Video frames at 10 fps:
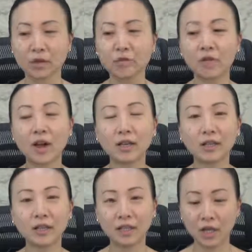
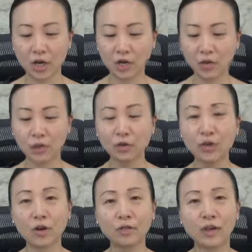Finally, do
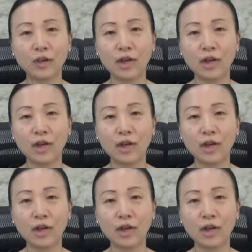note that